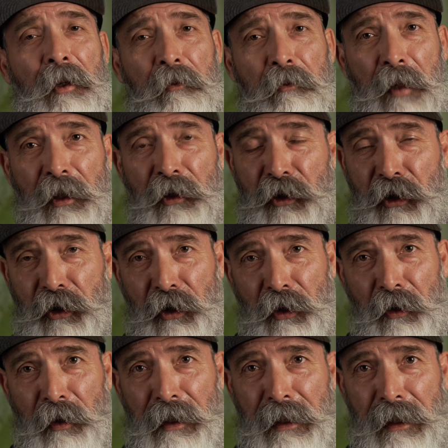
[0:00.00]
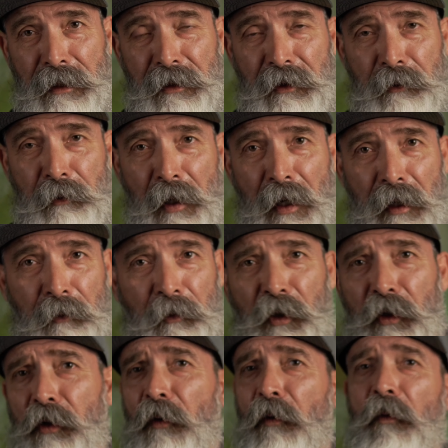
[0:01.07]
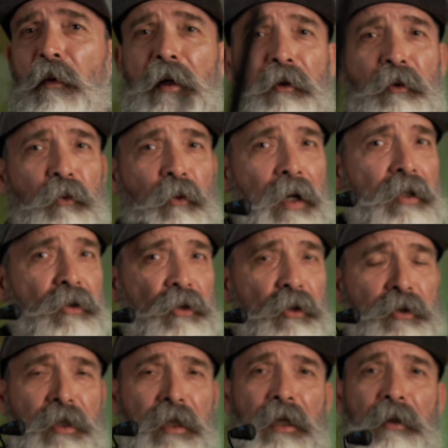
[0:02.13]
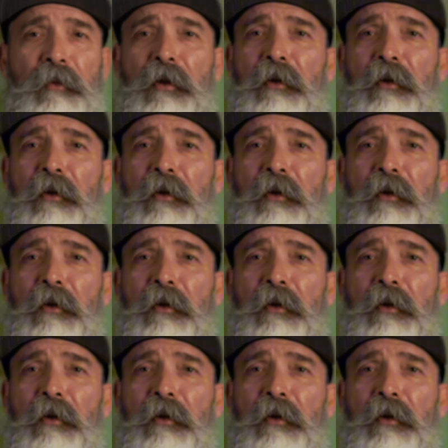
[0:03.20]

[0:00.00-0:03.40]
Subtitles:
Make sure it hits the bottom. You don't want to raise your tip.